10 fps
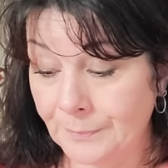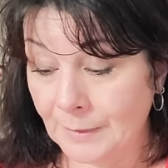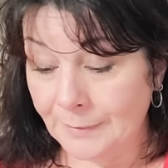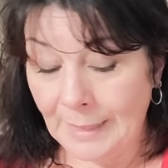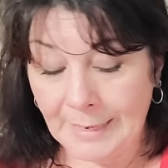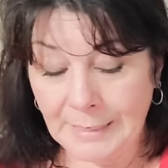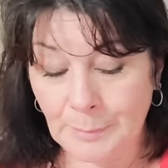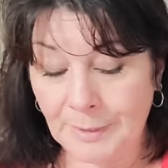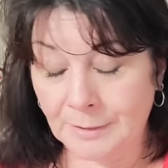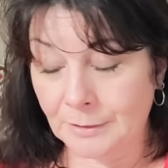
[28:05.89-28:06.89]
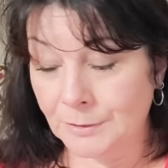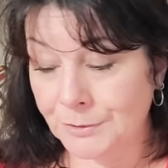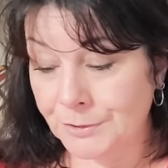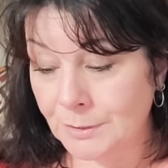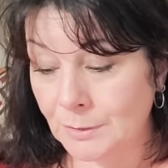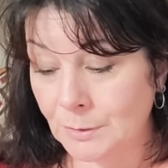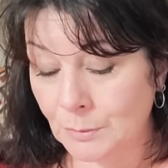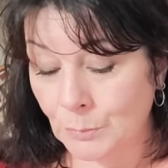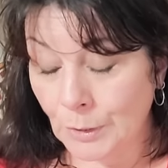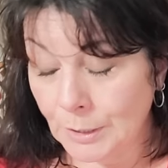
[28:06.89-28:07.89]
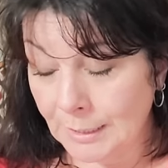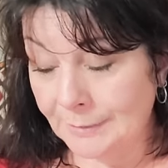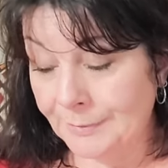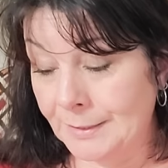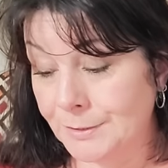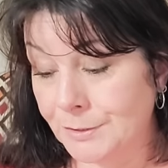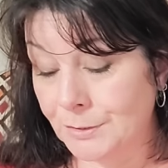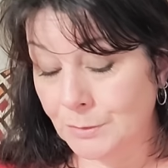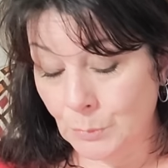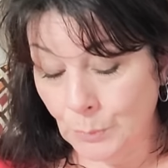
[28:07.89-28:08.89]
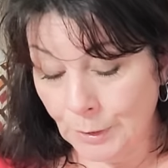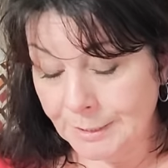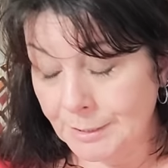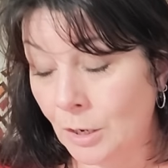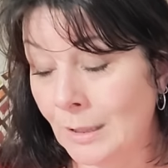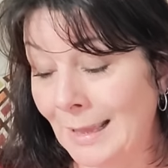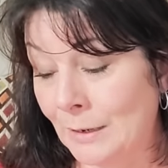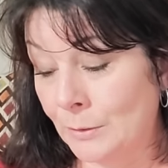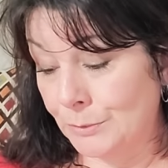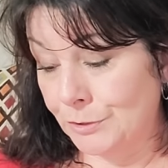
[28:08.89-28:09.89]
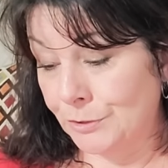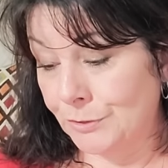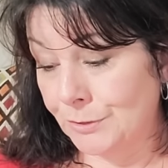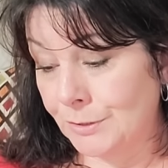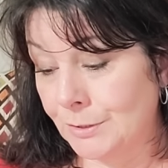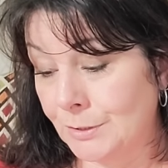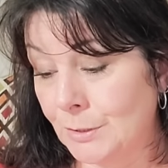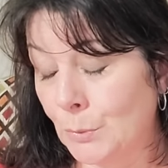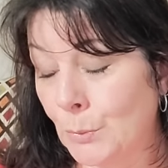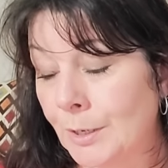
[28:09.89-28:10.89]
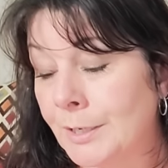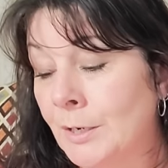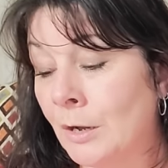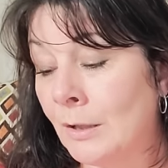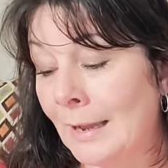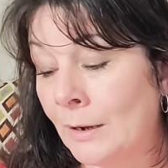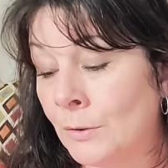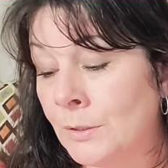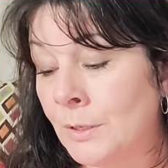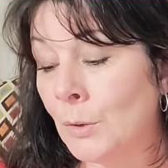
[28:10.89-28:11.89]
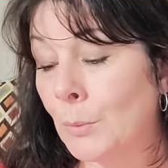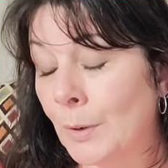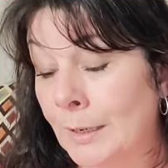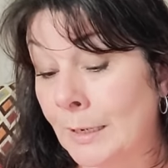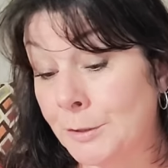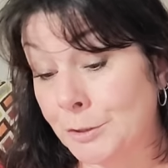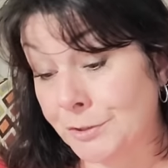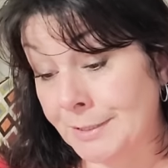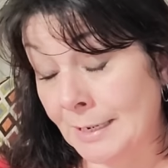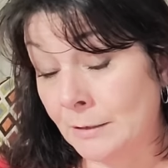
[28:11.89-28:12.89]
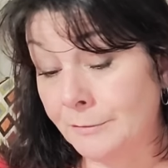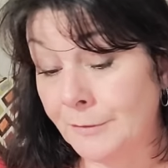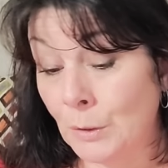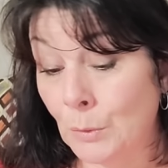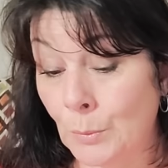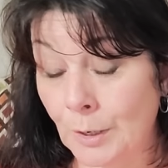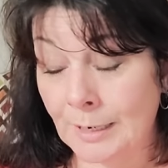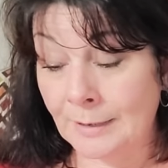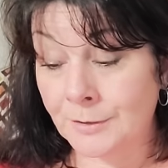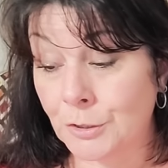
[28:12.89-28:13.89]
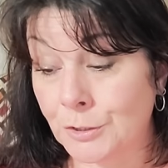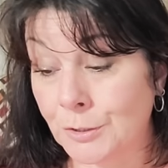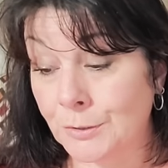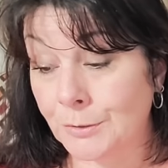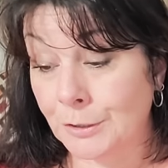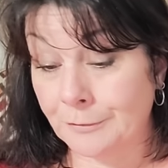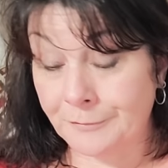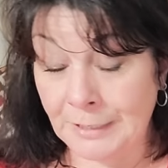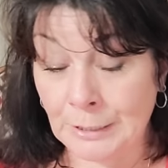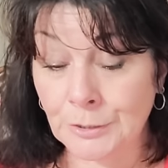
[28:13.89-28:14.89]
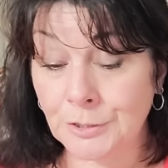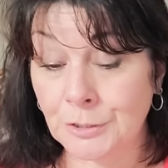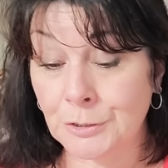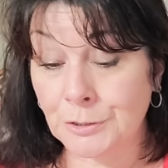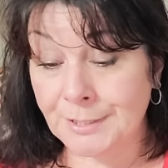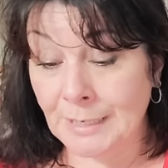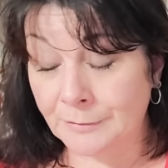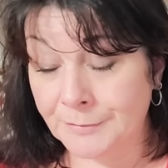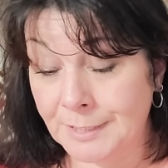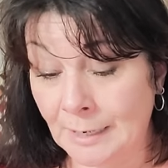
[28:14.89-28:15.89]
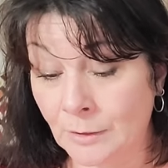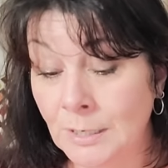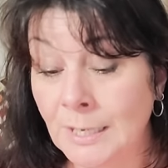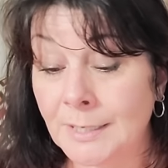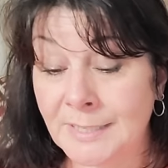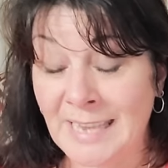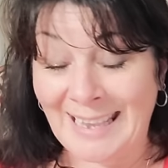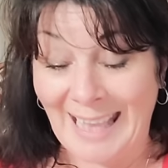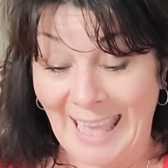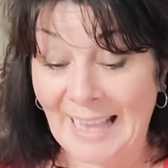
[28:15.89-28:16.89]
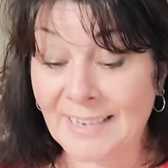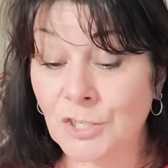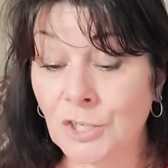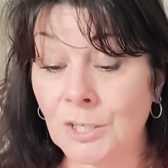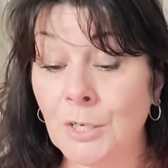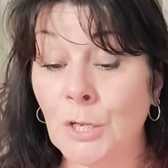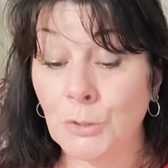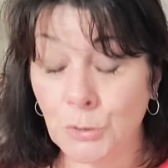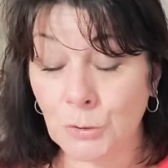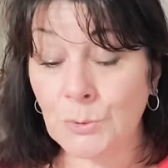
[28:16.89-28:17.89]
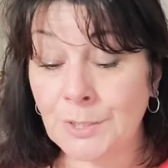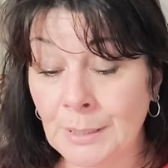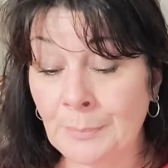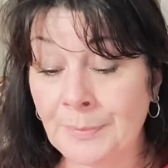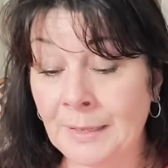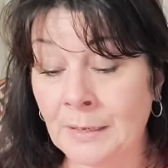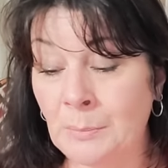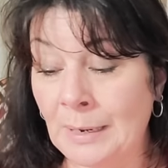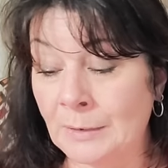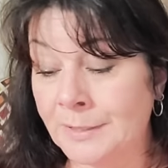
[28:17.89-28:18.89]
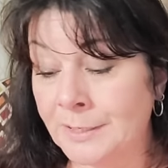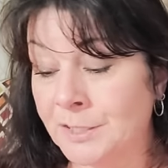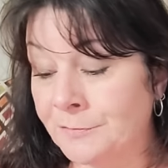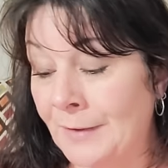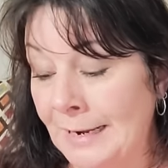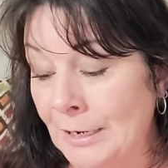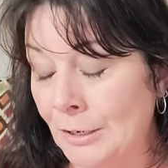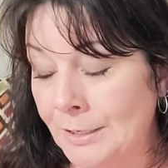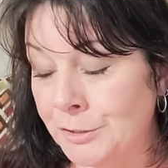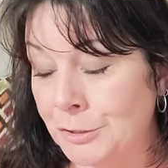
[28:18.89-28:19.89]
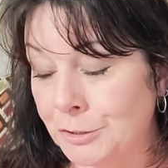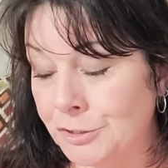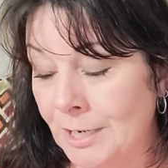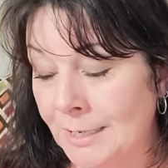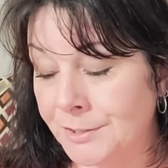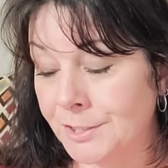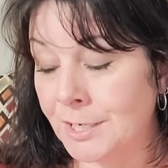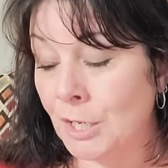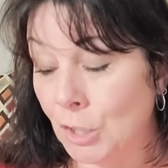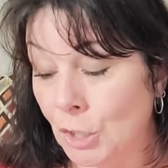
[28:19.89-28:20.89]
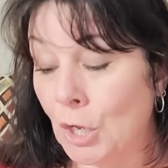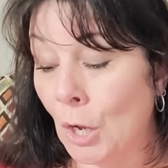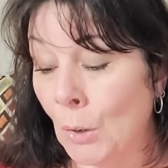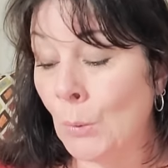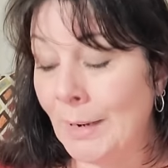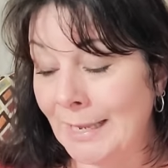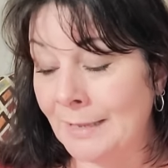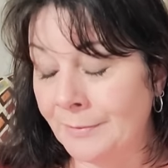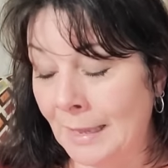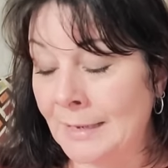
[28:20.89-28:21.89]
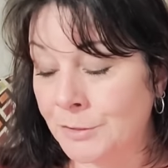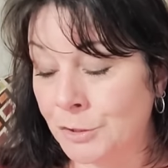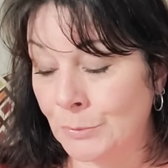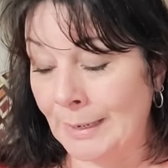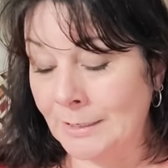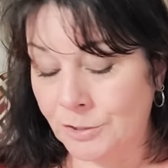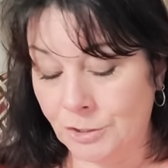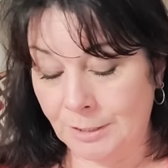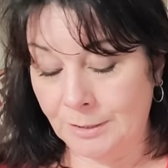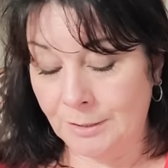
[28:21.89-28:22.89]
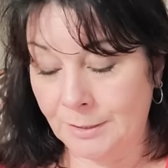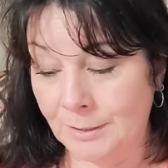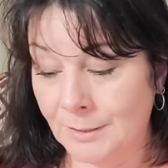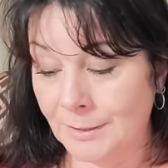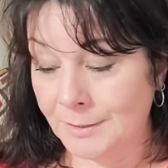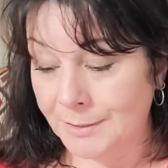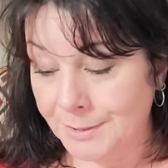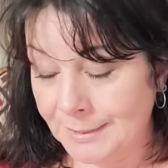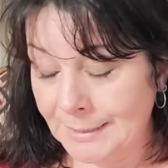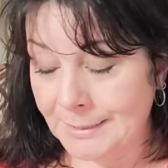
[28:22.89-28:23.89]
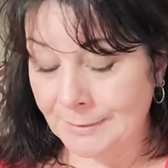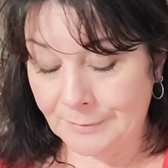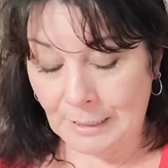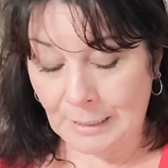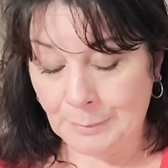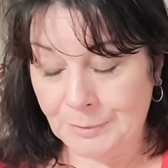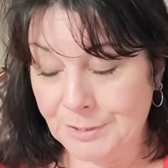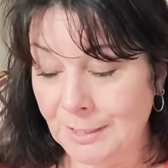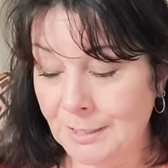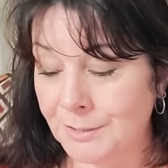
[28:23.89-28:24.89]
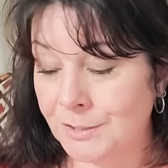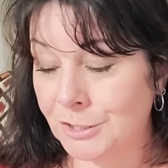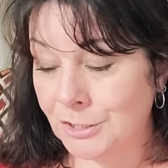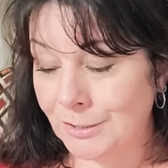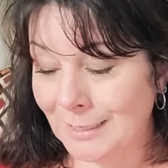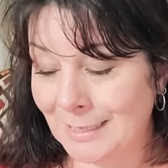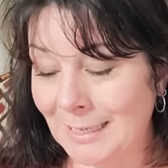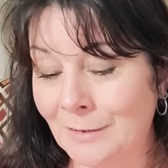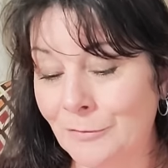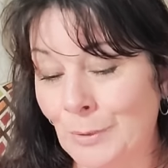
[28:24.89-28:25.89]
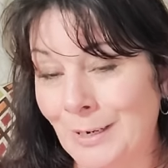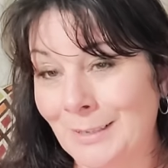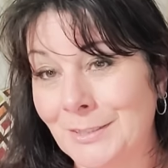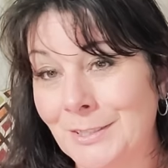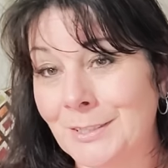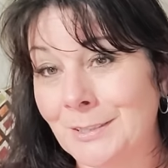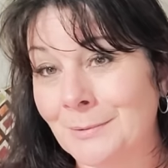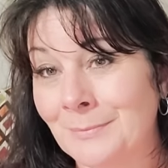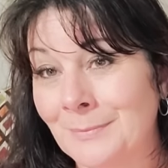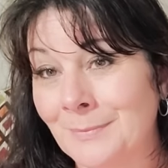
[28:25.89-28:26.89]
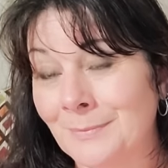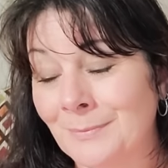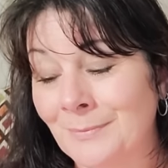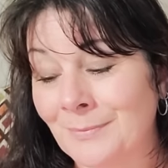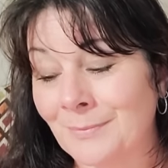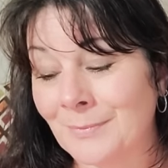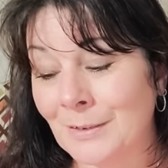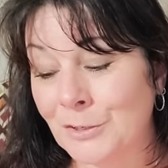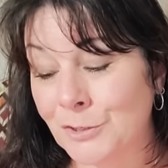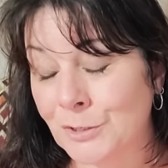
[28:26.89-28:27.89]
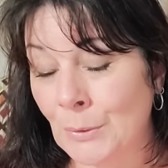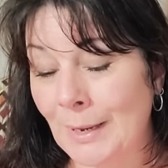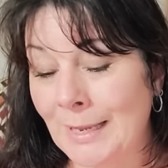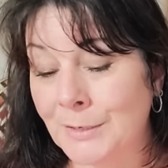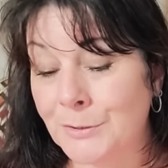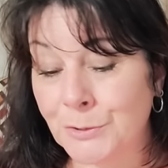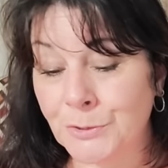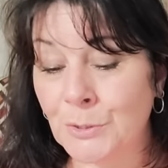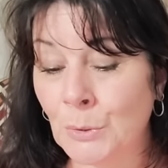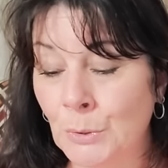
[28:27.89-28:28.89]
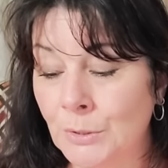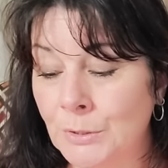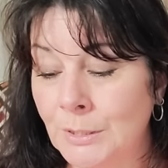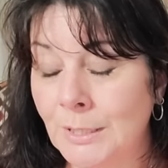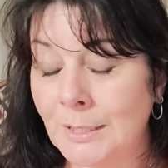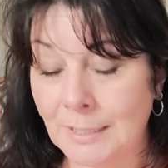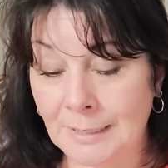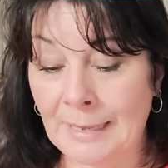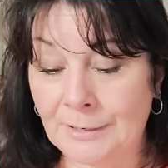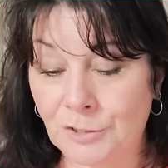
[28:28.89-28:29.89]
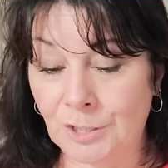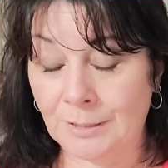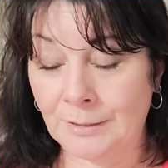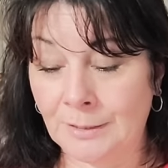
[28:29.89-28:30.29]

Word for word: The Eight of Pentacles. Work on this. Work it all out. Work it all out. Work on yourself. Work on your, your fears and your self-doubt. Take action. Do something about this fire in your chest. Go in that direction. Six of Cups to the King of Wands. So a soul connection